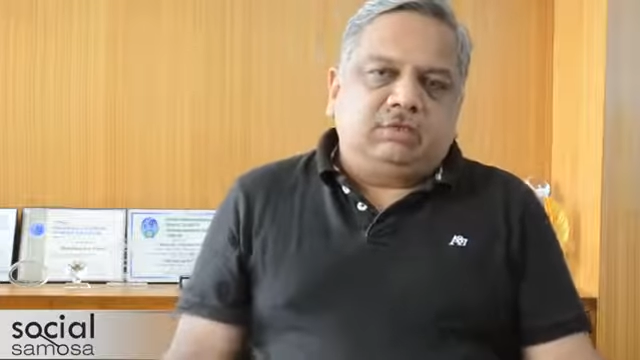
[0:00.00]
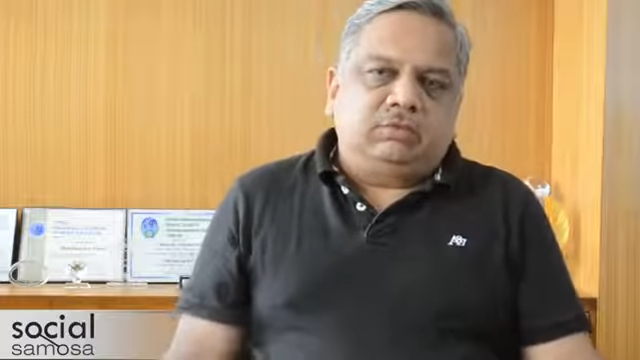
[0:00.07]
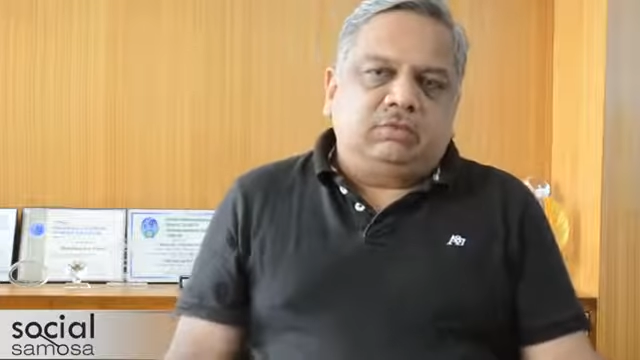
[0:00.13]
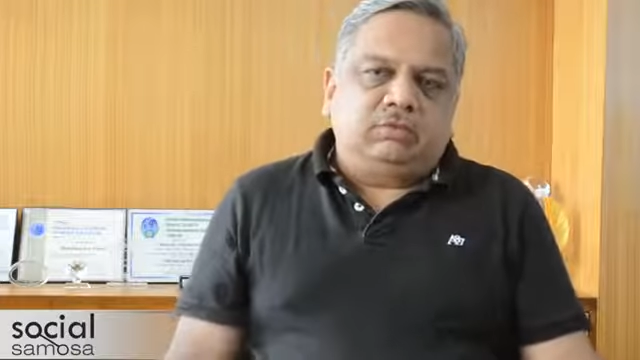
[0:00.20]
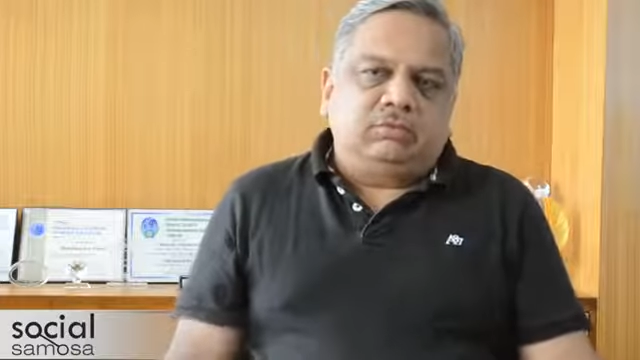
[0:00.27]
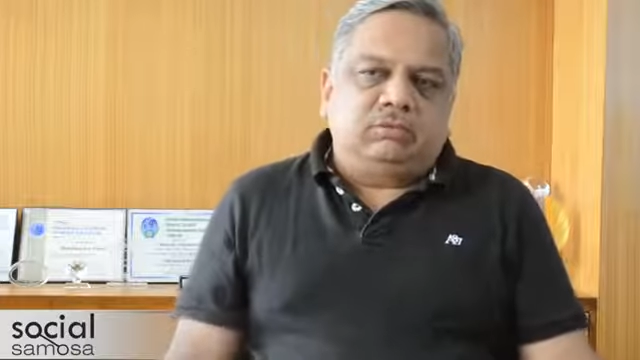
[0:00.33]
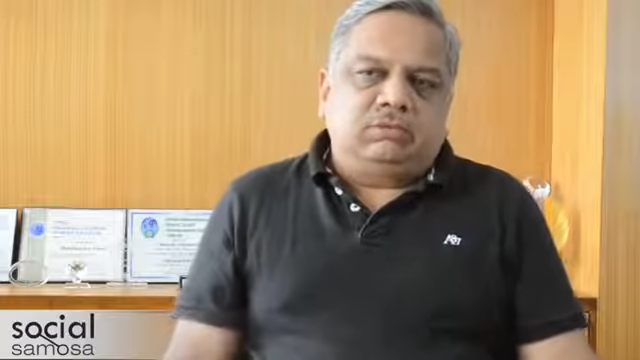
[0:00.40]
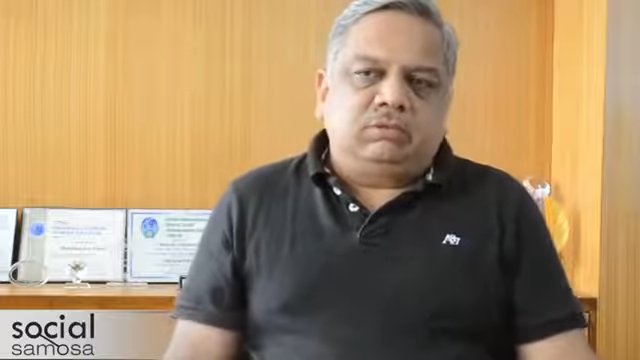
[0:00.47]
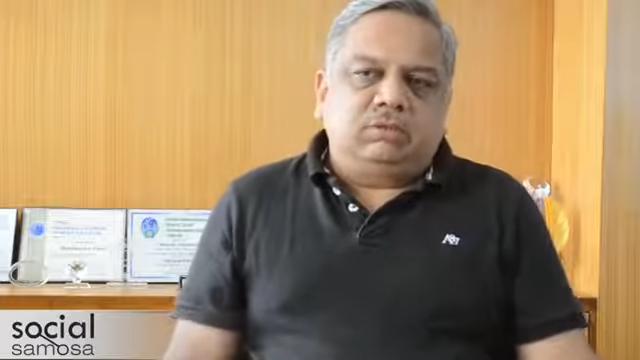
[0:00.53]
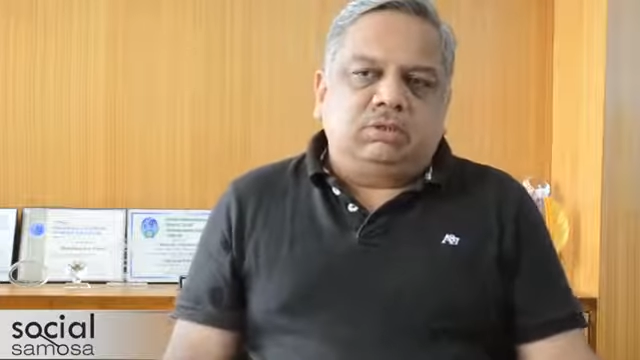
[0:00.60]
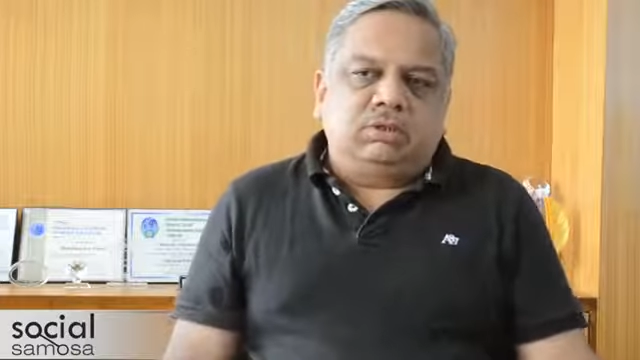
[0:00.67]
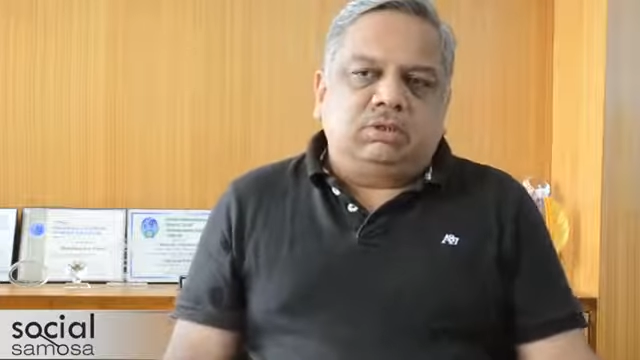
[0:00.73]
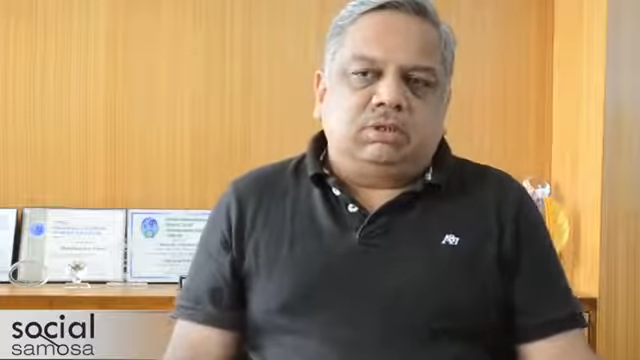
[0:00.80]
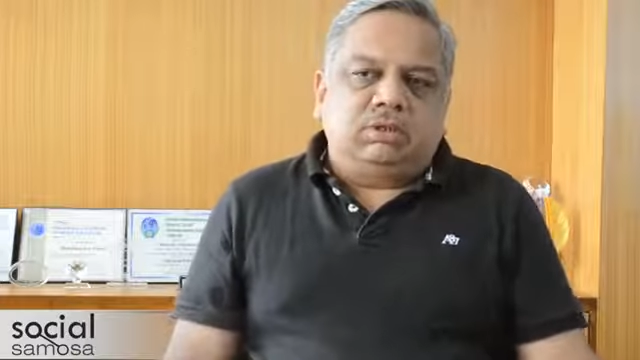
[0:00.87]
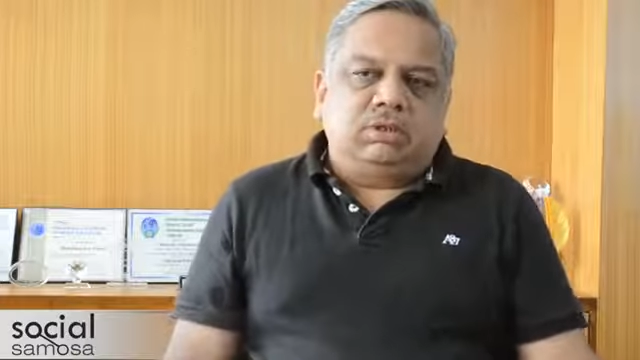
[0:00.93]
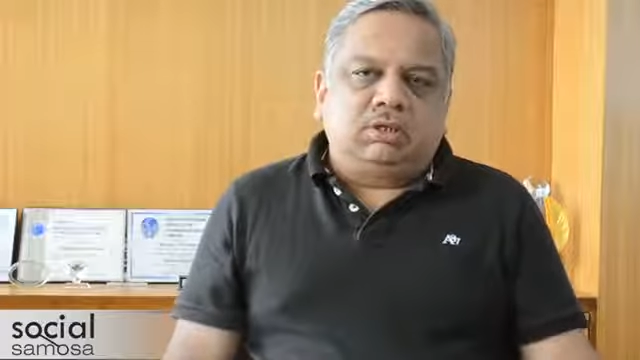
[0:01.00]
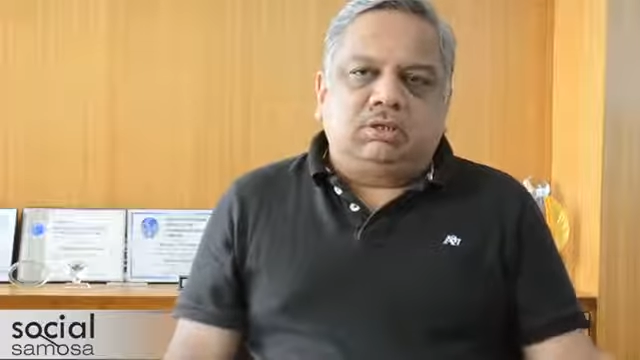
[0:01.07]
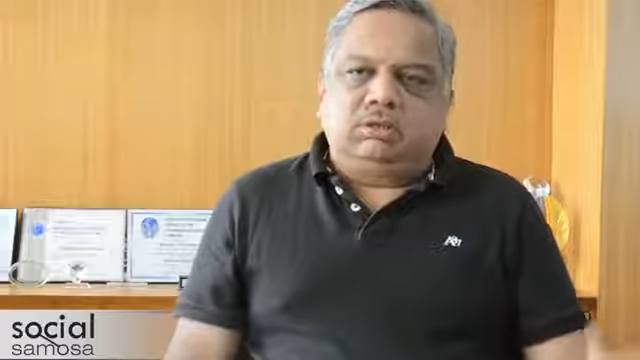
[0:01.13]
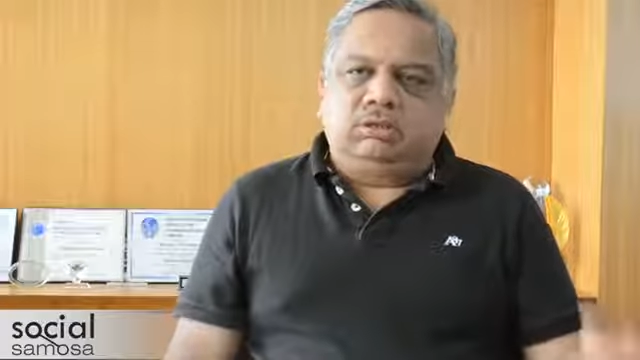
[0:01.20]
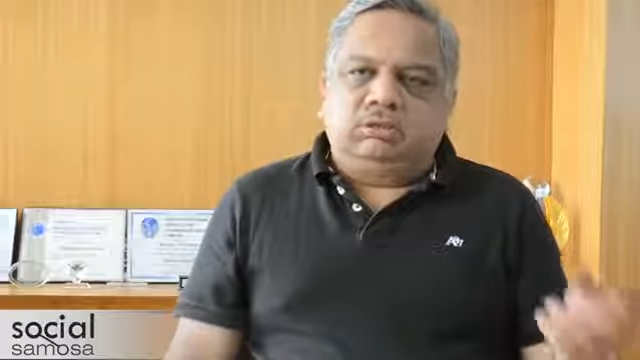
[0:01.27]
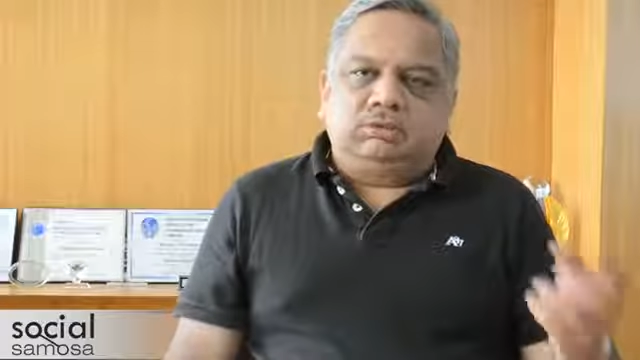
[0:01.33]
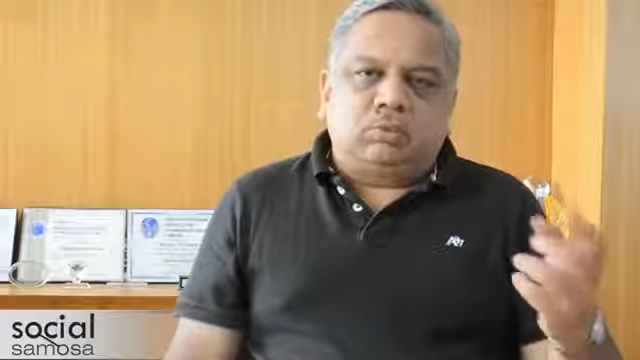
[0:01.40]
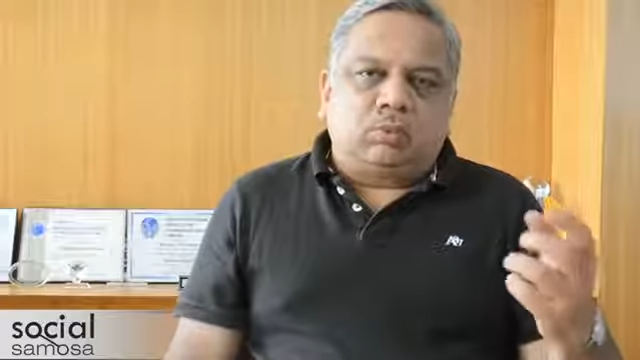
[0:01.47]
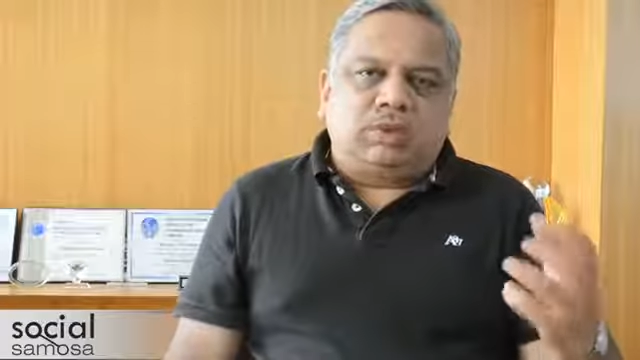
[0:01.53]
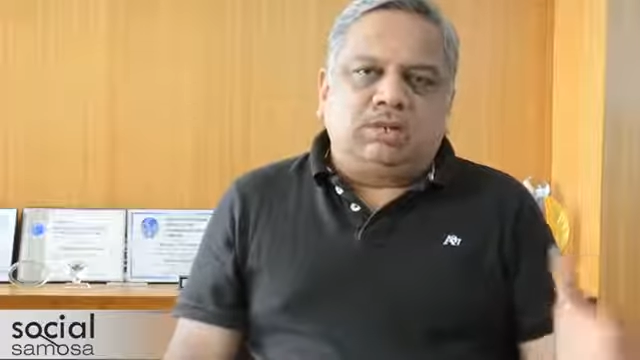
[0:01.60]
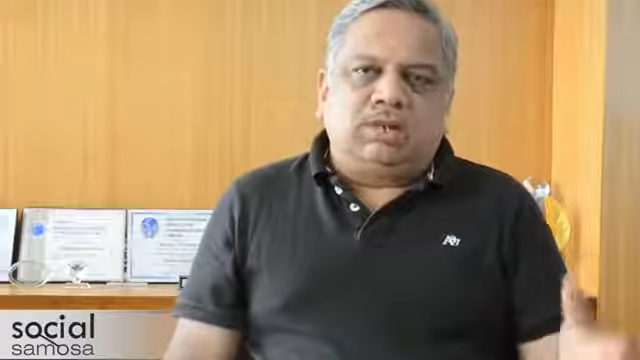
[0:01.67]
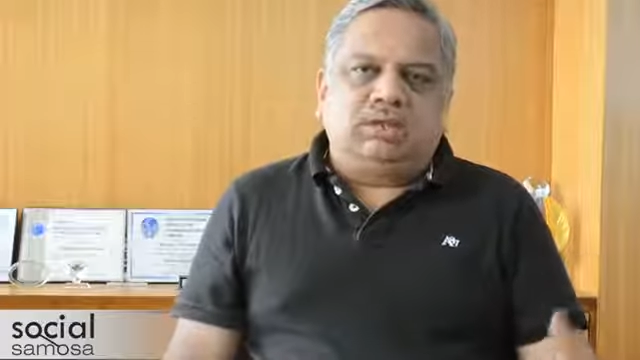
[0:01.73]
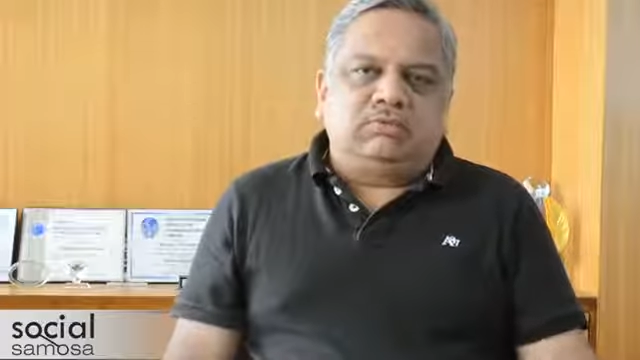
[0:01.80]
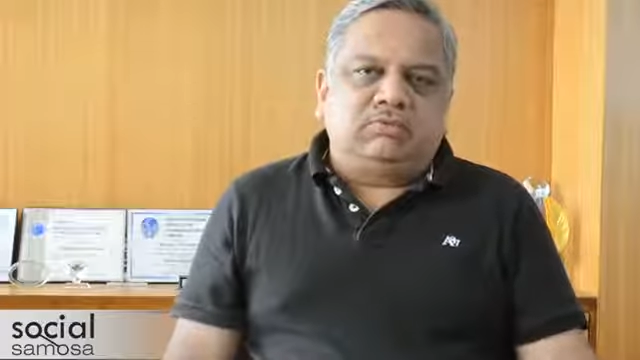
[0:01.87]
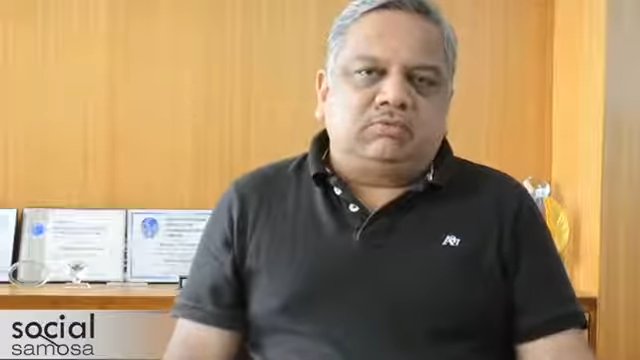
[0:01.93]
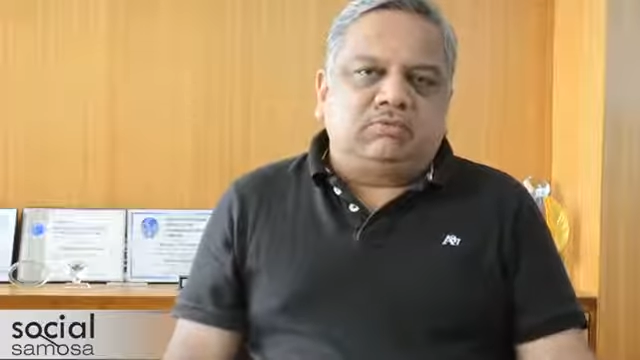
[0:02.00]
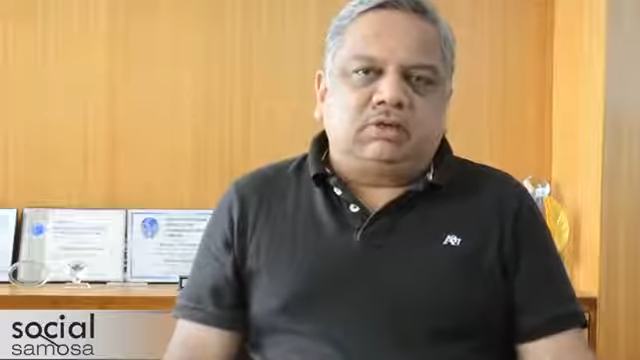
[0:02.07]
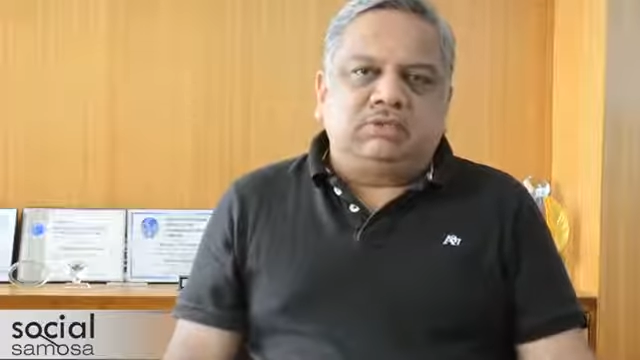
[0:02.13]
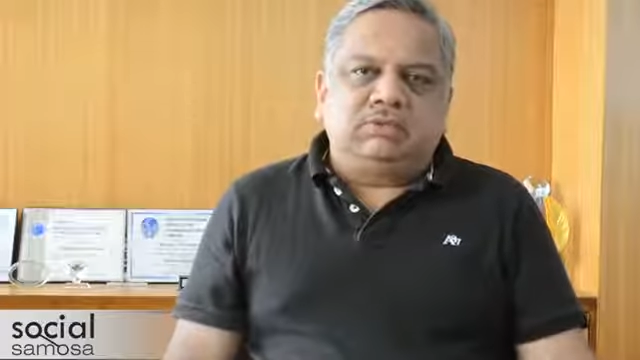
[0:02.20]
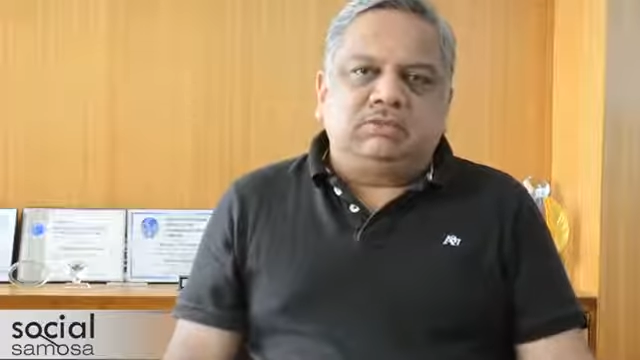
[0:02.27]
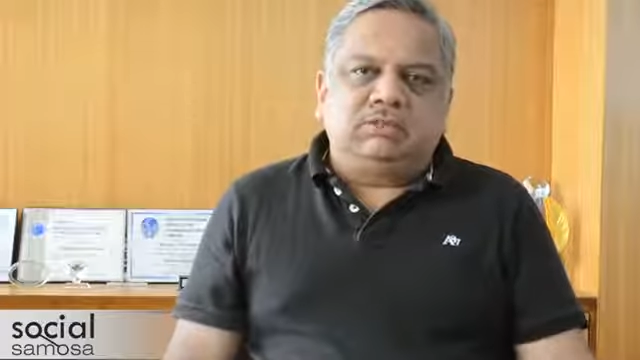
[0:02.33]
So the one